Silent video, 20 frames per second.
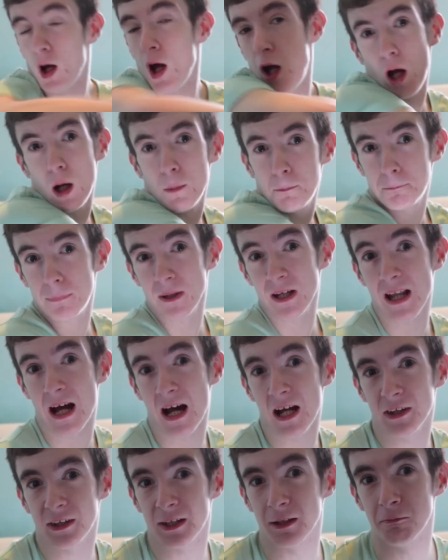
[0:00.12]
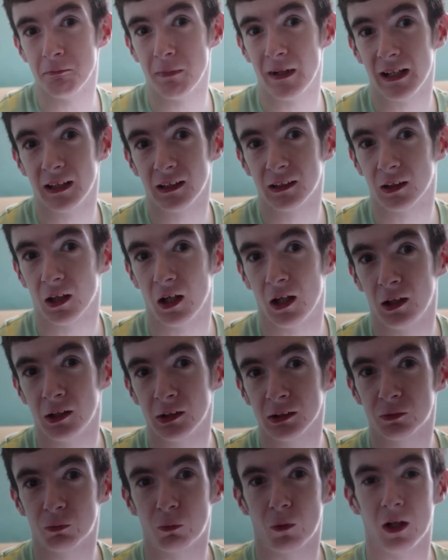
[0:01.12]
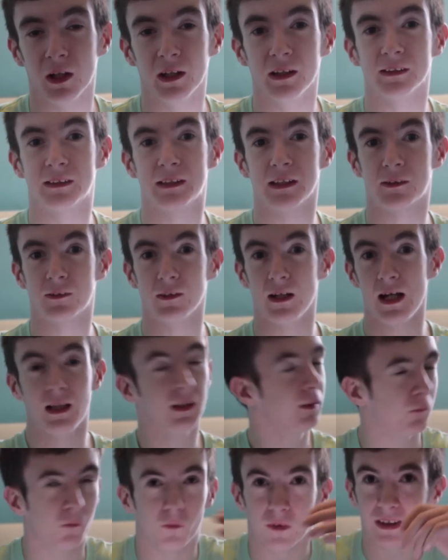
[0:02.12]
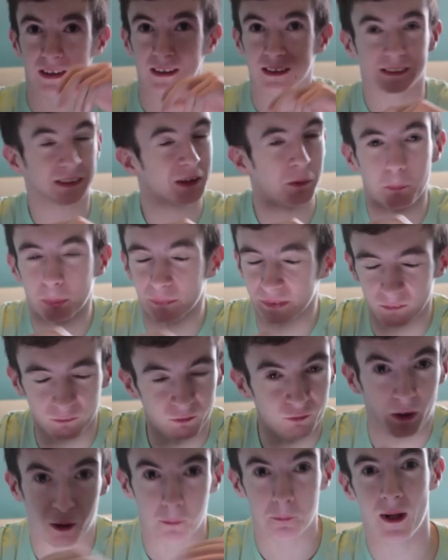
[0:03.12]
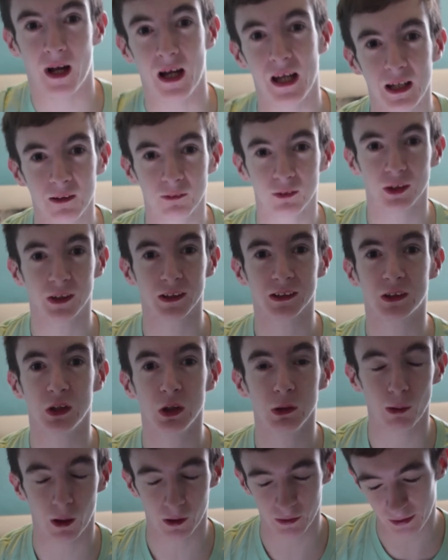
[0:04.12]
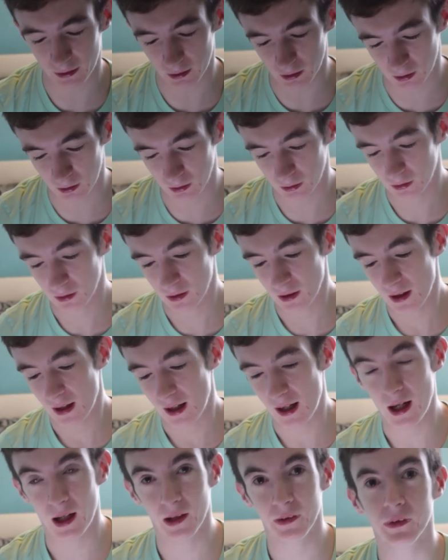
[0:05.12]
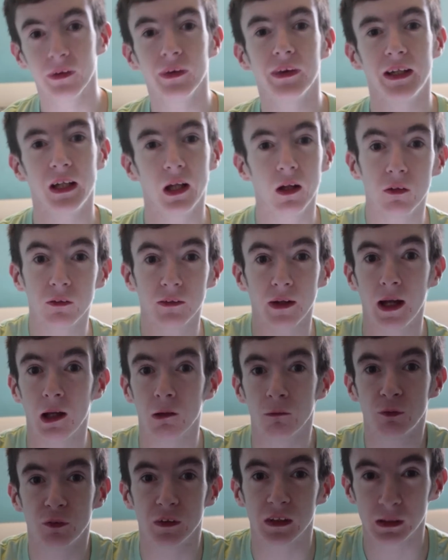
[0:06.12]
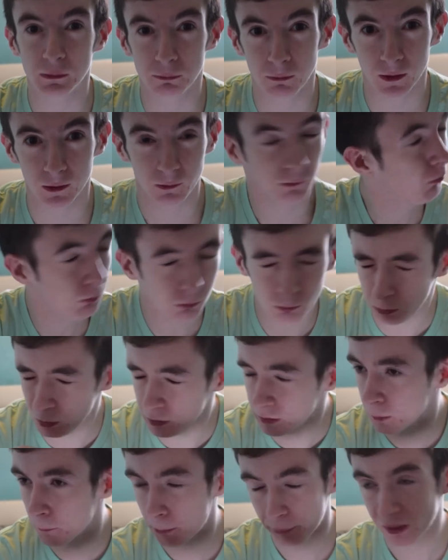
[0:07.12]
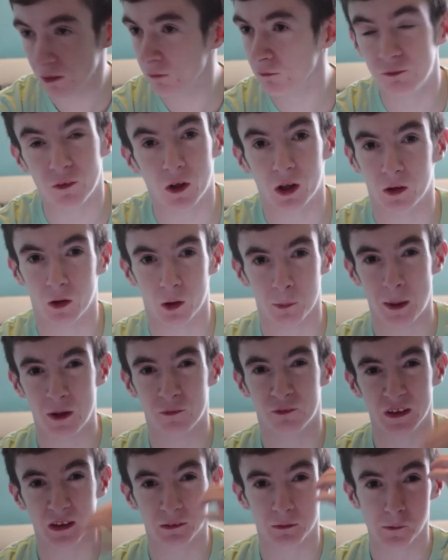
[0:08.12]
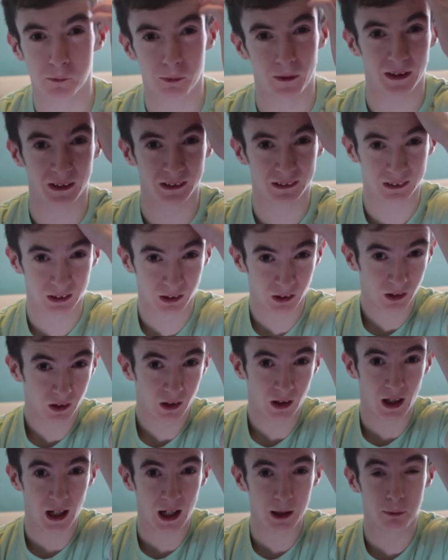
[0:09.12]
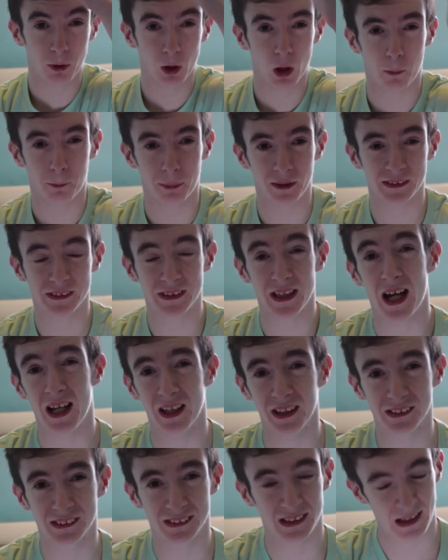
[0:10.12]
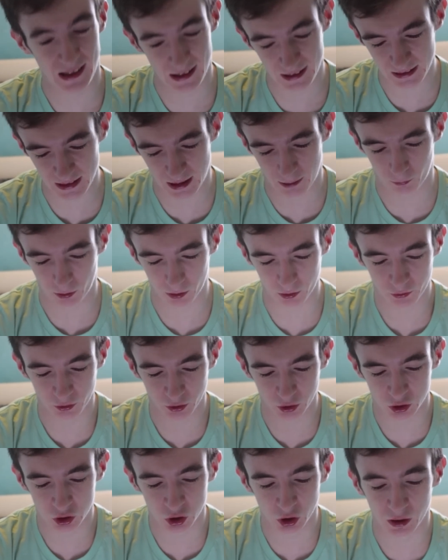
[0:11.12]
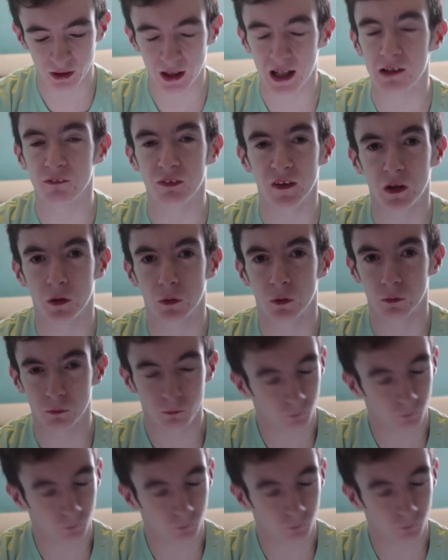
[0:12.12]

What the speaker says: Up and at them, big girls. What is the crack? Fuck, my name's Lewis Qball. The other day on Facebook, fuck, on my Facebook page, I put up a status saying I want to do a Q&A video.